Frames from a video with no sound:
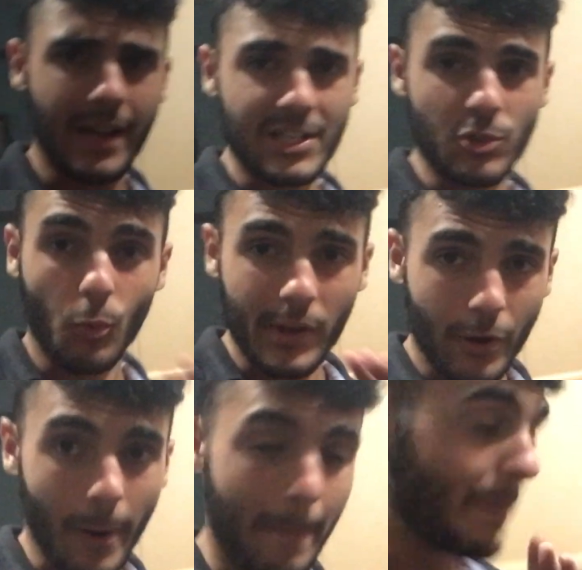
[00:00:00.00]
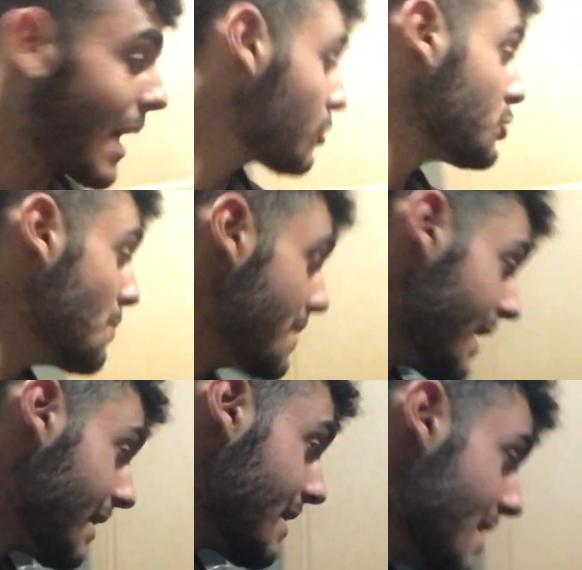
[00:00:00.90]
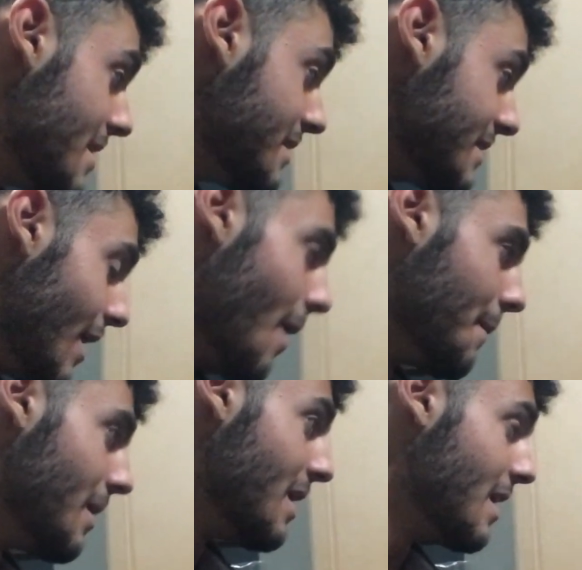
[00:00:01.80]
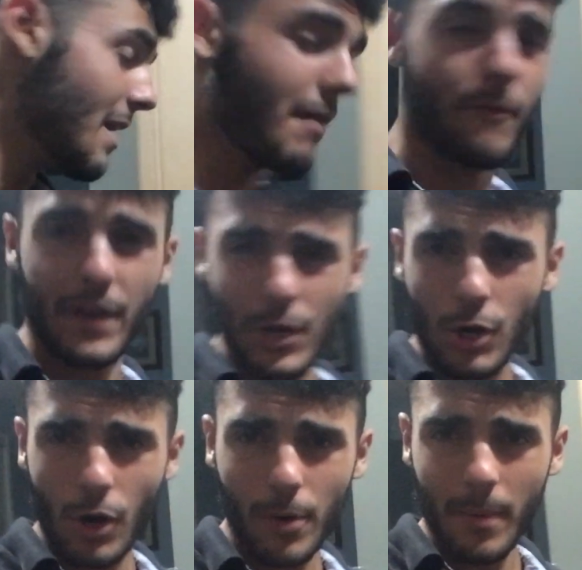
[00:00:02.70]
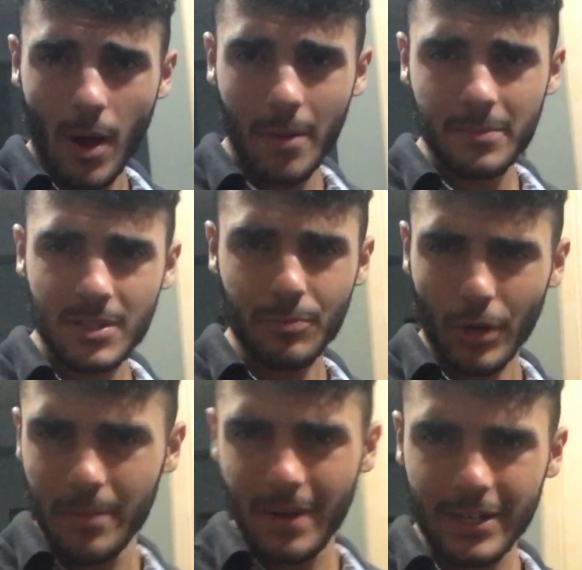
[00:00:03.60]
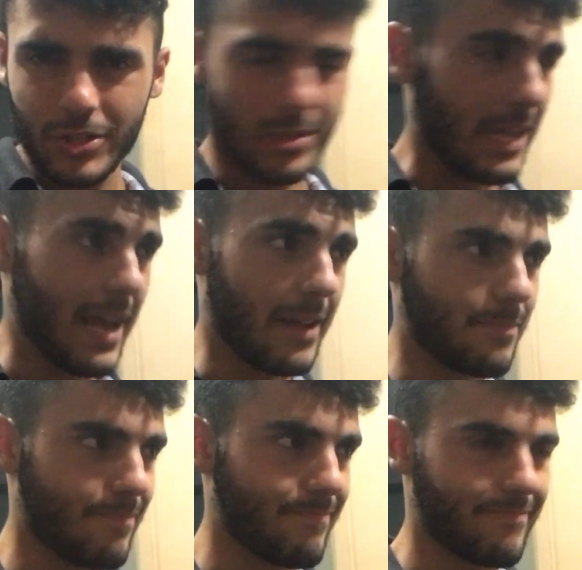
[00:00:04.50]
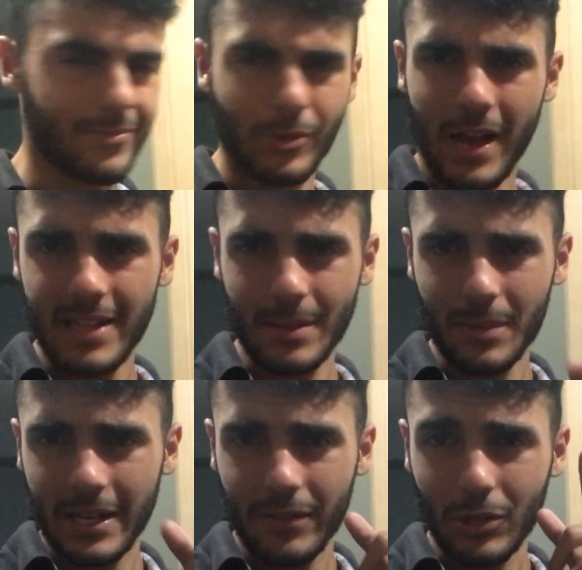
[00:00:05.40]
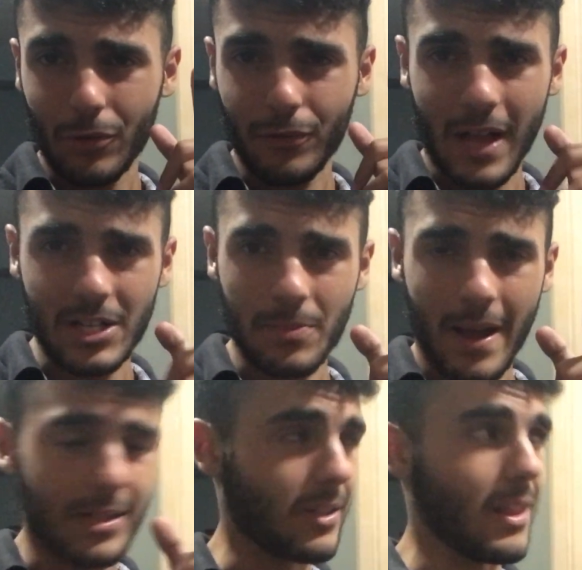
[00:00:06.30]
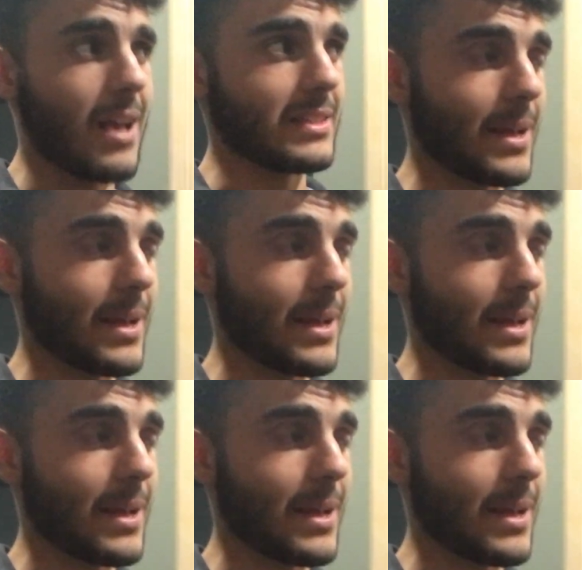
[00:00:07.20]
guys. So we are about to make some vinegar bombs, pretty much. You guys, I'm gonna give a little flashback to last